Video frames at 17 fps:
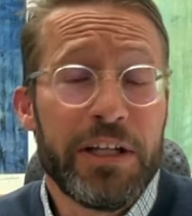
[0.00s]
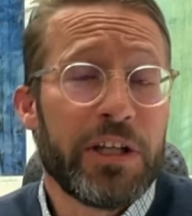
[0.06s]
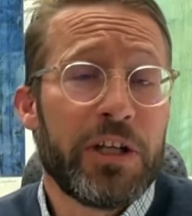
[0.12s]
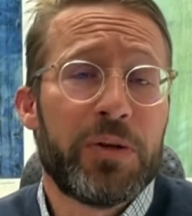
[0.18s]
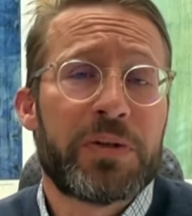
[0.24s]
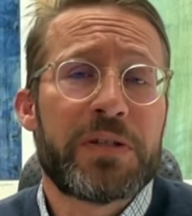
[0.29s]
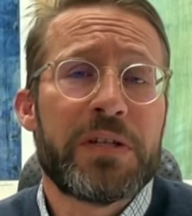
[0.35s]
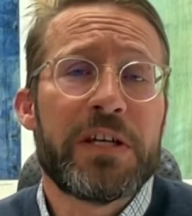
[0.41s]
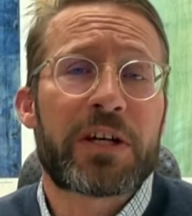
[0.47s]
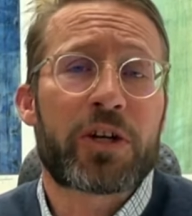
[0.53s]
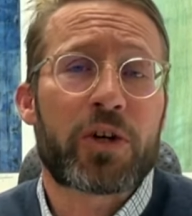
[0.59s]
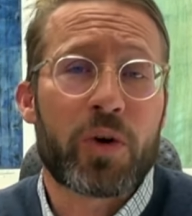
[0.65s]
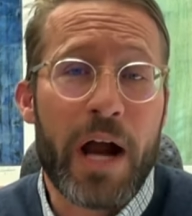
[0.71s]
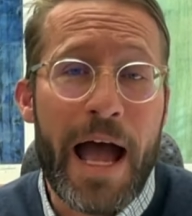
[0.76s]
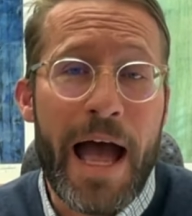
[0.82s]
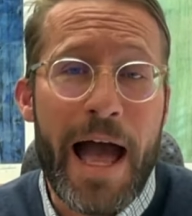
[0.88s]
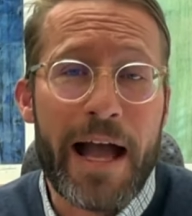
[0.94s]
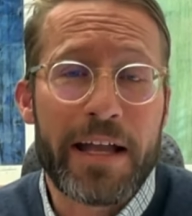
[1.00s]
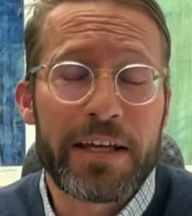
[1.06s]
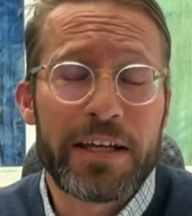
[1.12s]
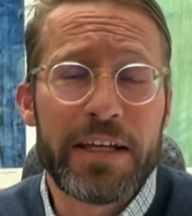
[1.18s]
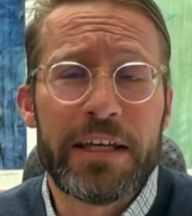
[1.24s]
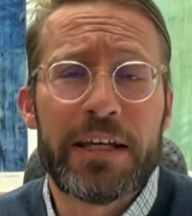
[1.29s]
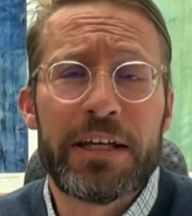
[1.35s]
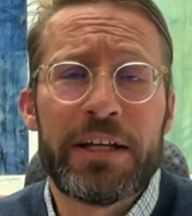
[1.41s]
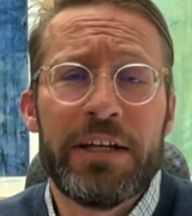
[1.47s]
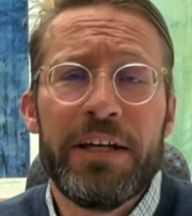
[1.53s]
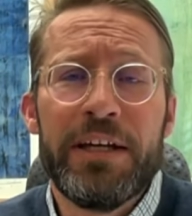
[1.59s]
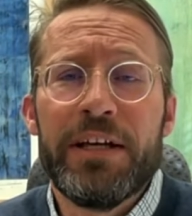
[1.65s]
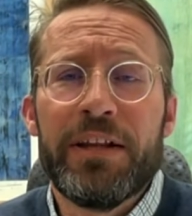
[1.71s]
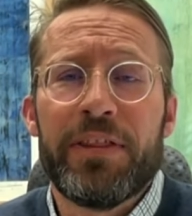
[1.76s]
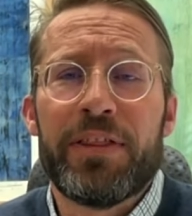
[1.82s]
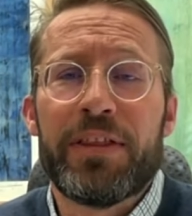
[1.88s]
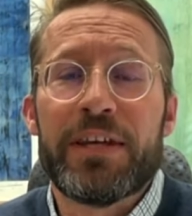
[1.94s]
You see a crack in
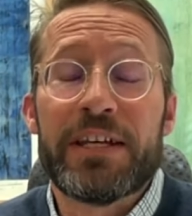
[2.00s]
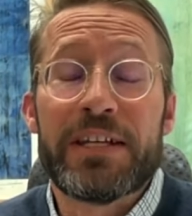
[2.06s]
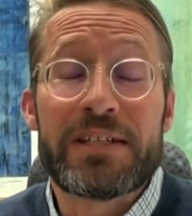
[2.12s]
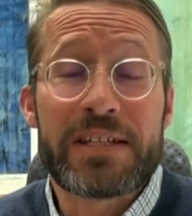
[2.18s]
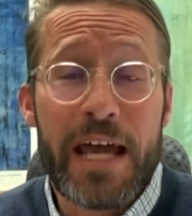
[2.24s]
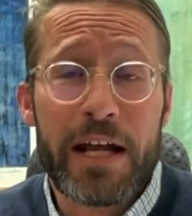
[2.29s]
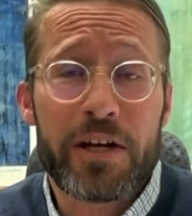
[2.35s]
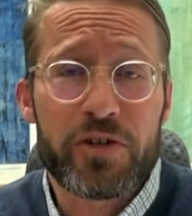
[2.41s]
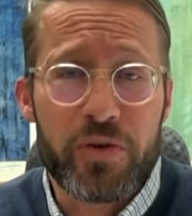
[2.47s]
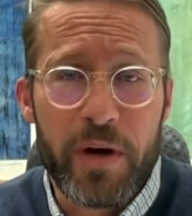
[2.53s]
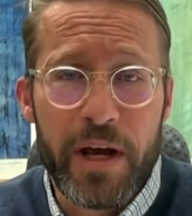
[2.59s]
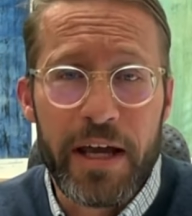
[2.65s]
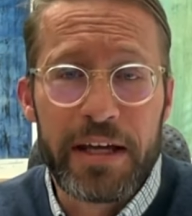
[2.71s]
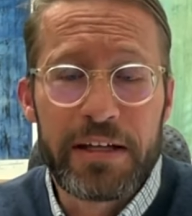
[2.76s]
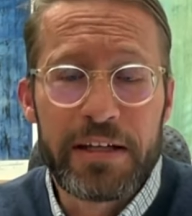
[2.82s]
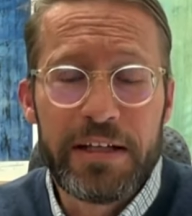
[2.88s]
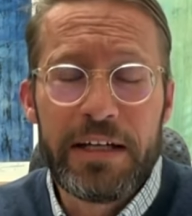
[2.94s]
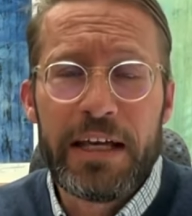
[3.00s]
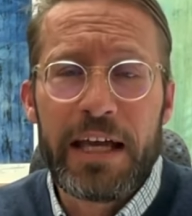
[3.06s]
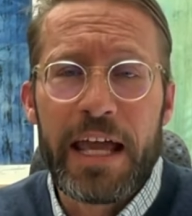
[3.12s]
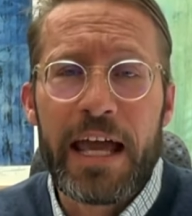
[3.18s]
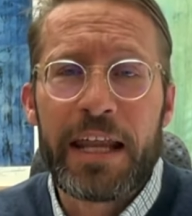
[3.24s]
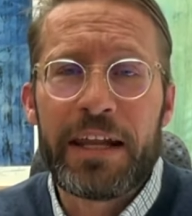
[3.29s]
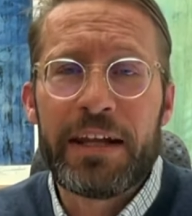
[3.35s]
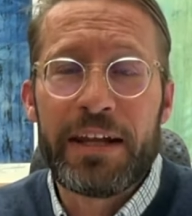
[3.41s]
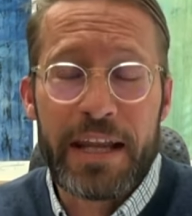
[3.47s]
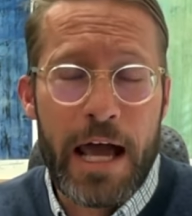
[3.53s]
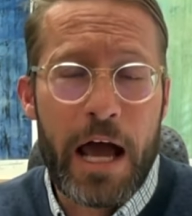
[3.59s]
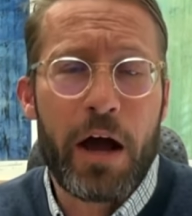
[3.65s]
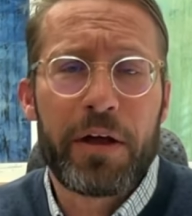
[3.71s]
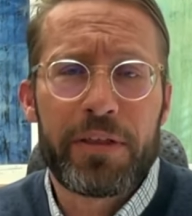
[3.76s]
the tech trade and now